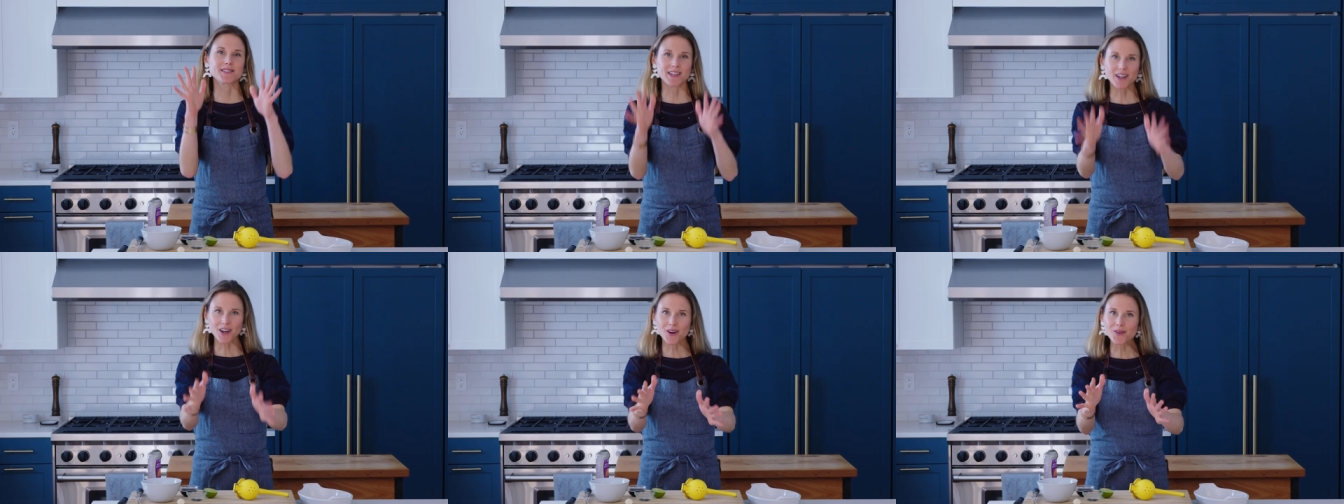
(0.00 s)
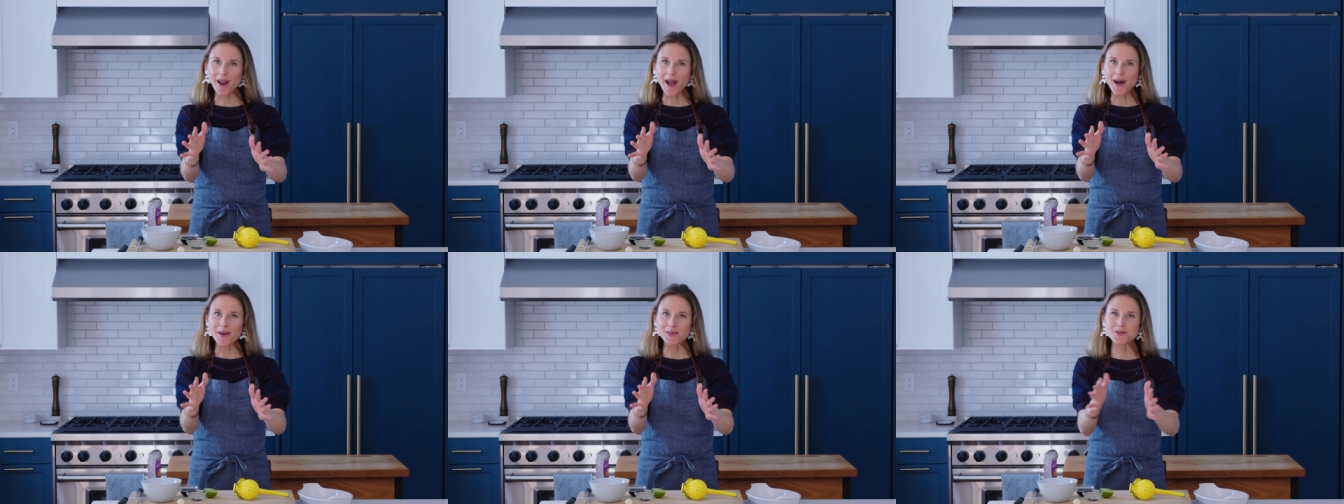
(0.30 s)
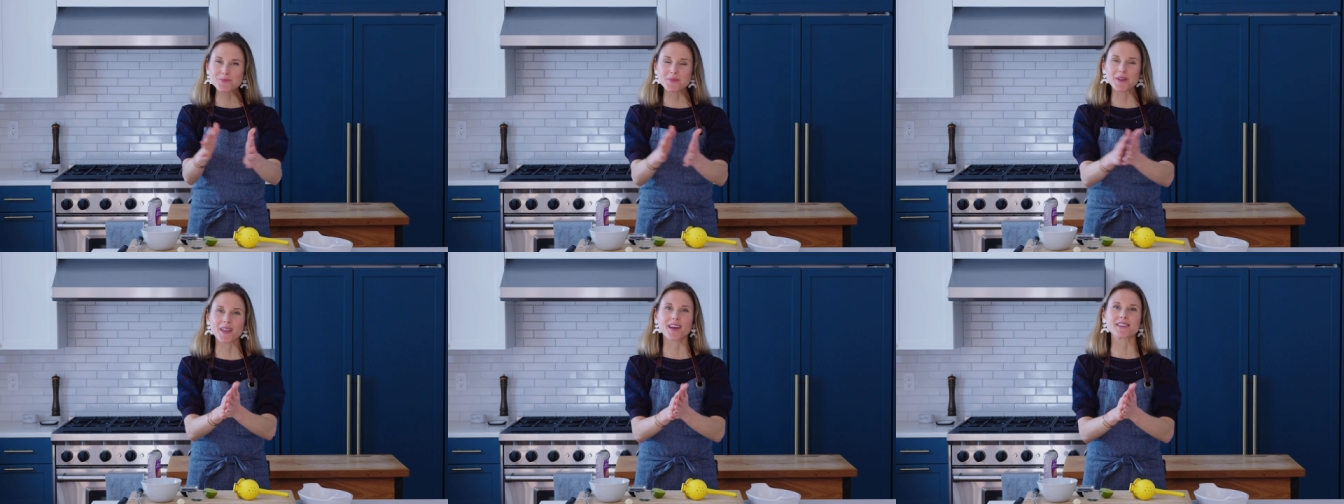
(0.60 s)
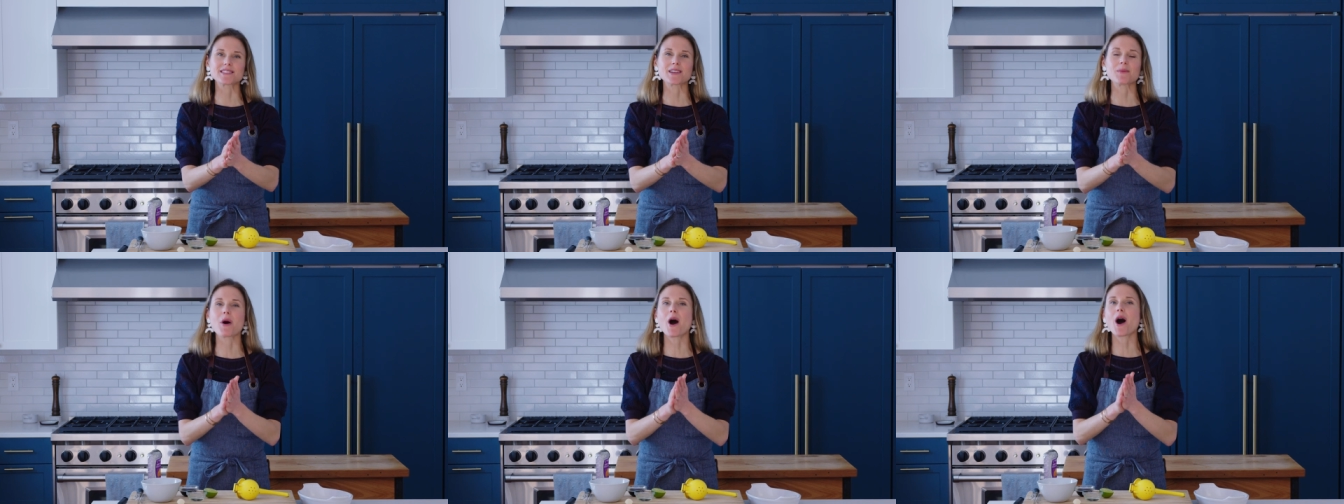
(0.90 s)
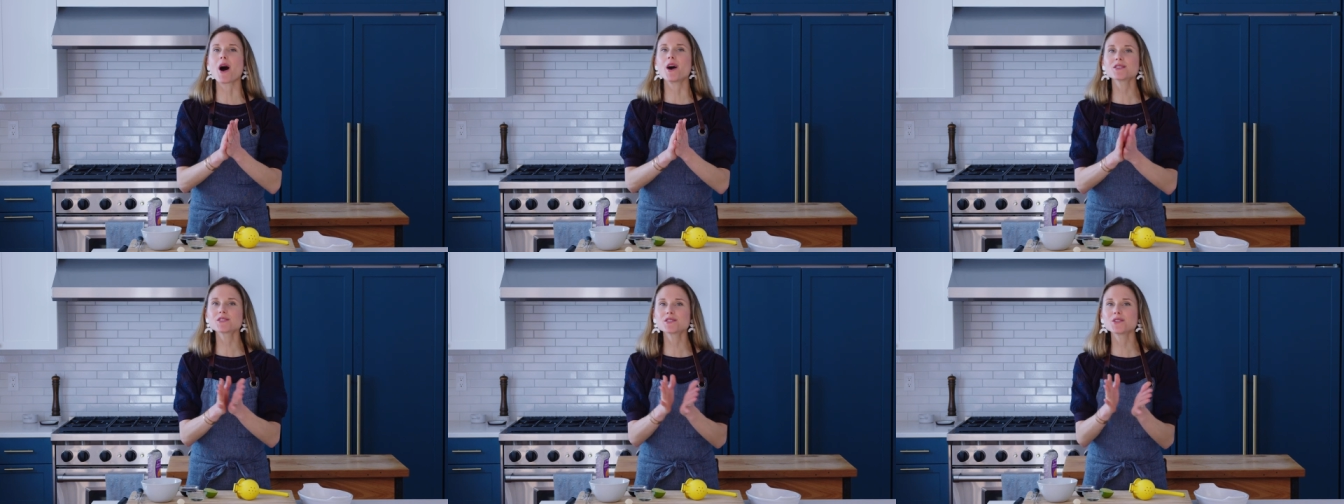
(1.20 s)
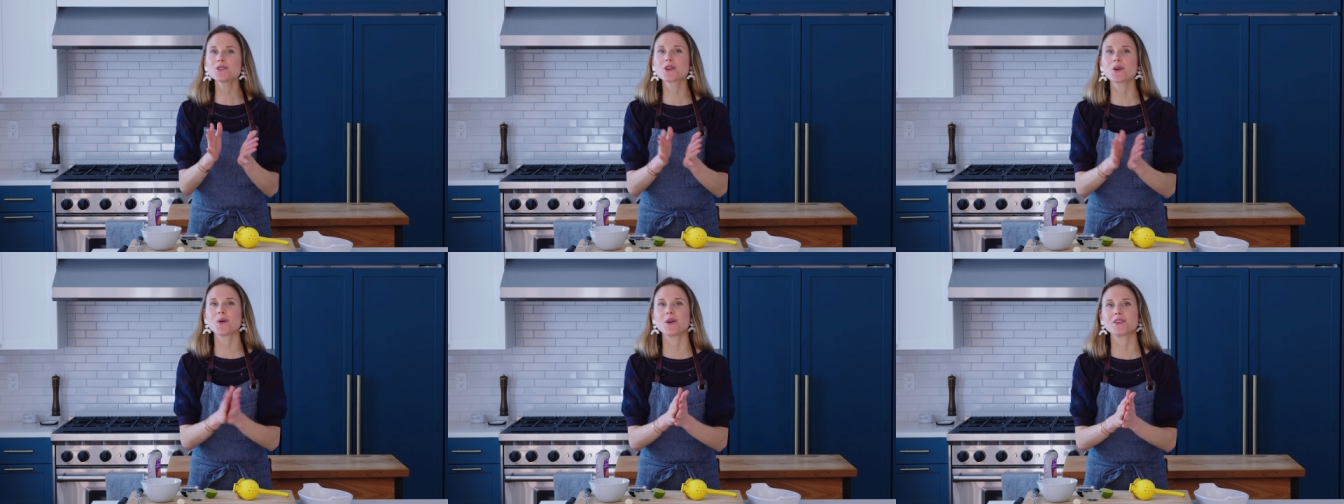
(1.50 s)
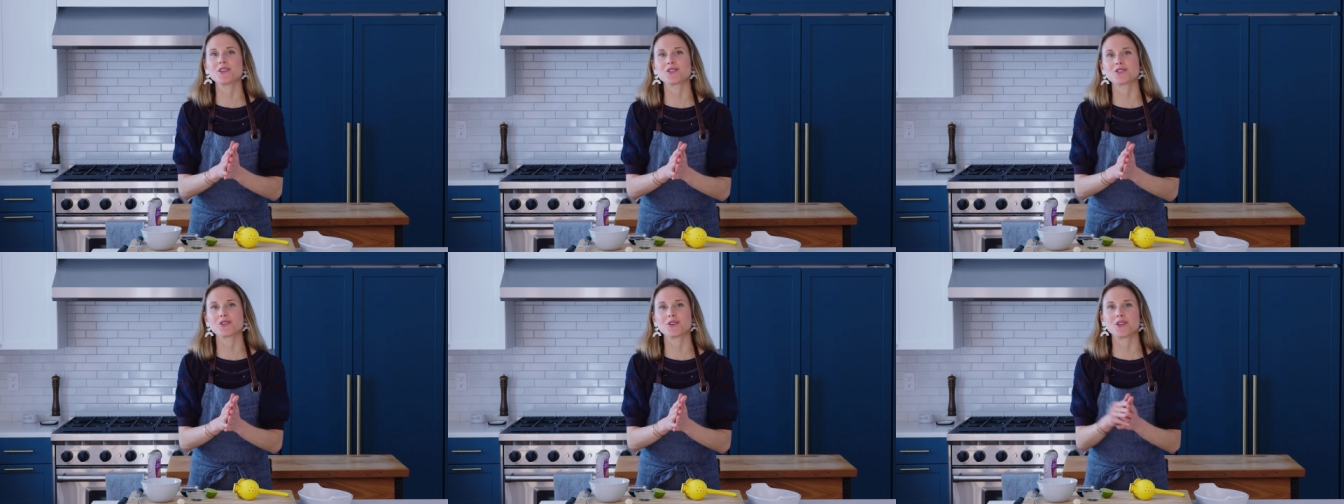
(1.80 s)
Stick around because I'm also
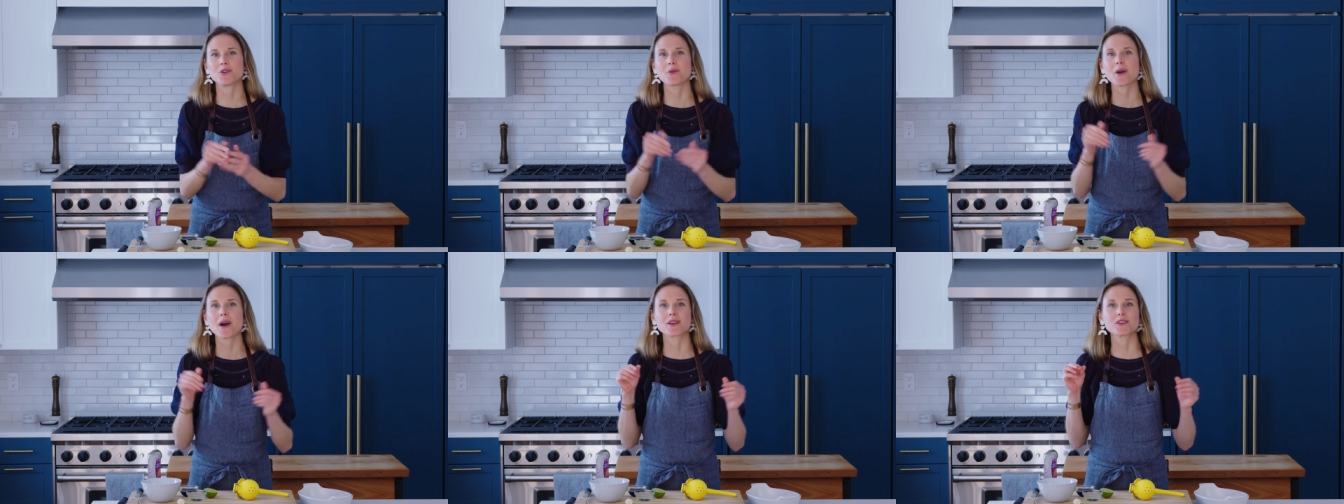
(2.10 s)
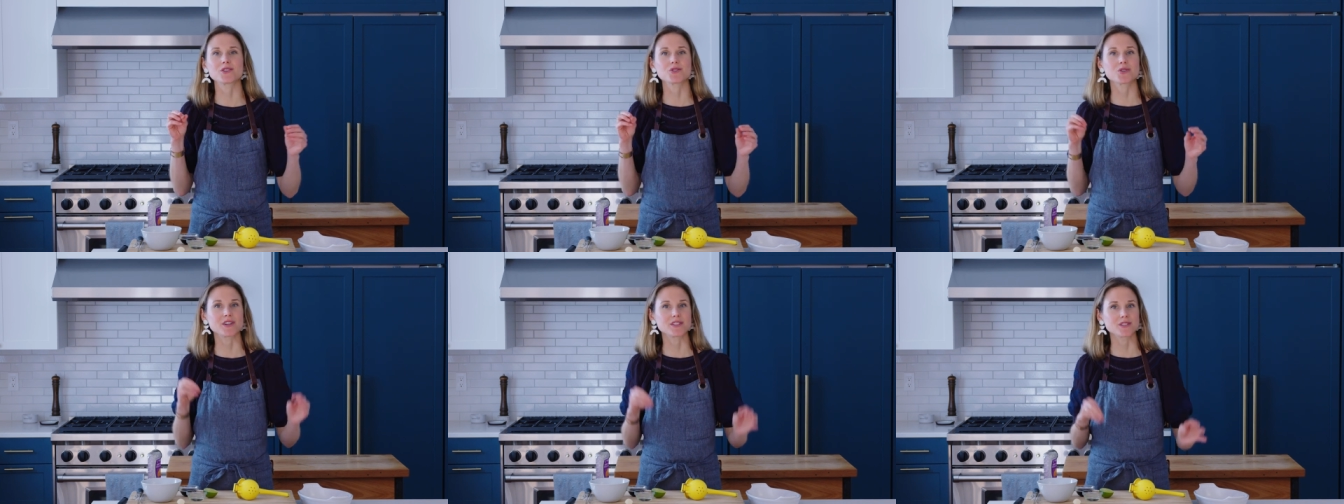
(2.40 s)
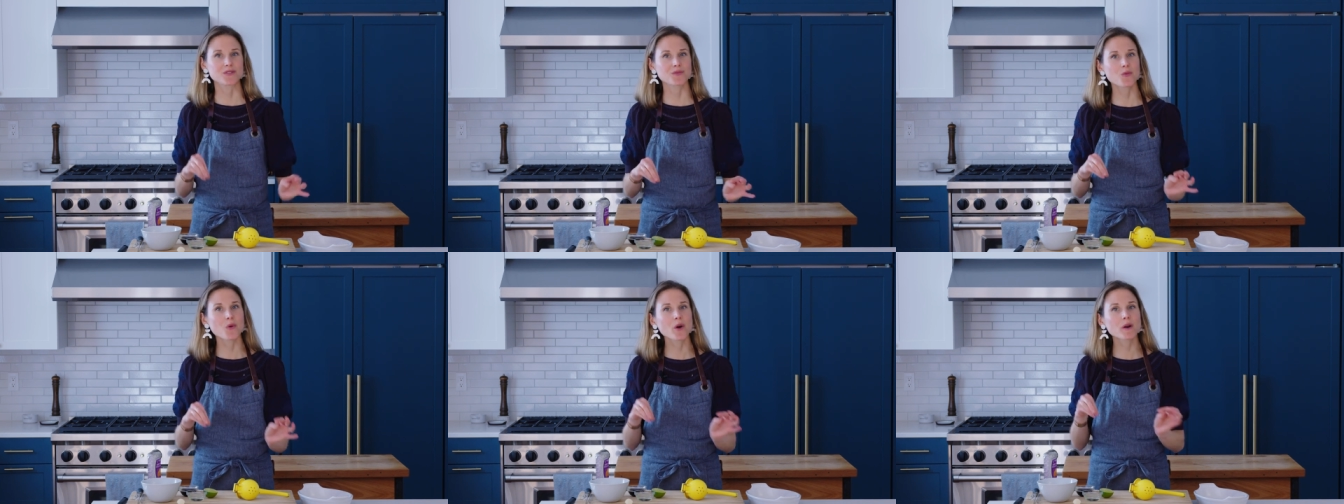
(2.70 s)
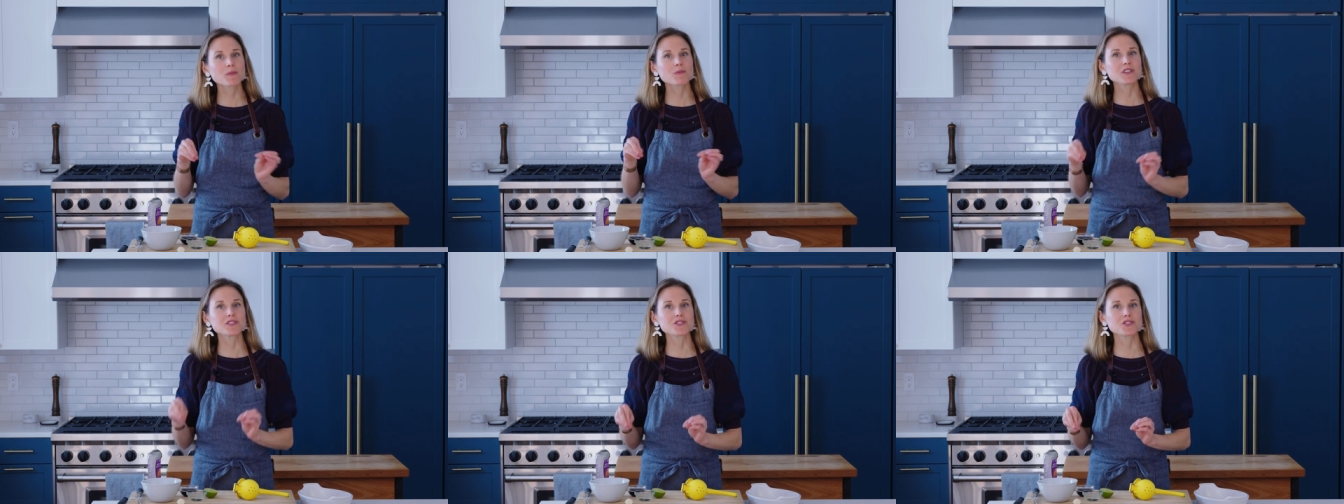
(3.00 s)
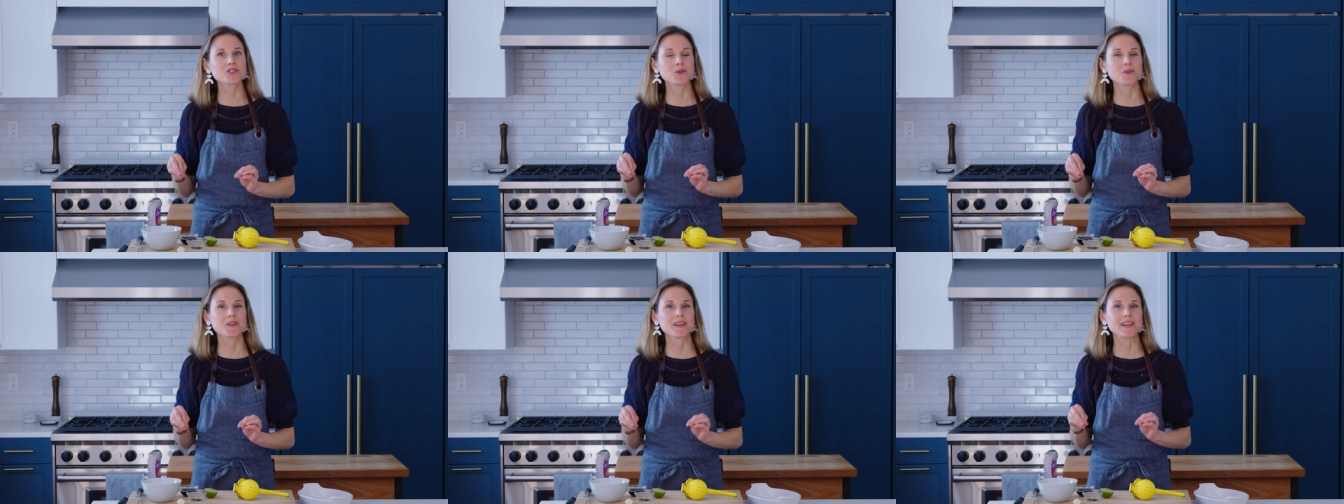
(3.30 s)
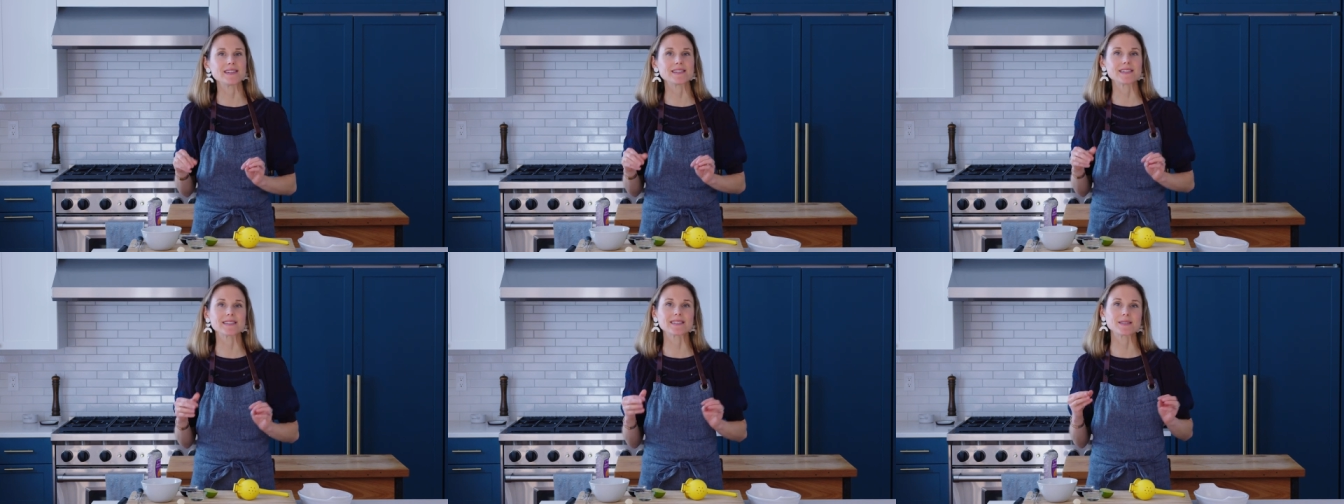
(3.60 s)
going to show you how to transform this tuna into